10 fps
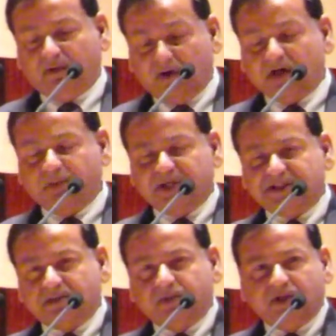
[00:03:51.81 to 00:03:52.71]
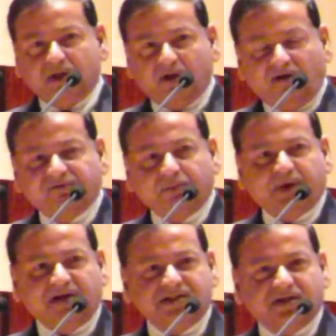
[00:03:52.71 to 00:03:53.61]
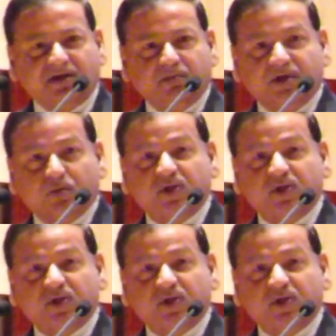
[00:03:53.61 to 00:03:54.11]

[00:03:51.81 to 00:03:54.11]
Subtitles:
on capacity building of the Paris Agreement,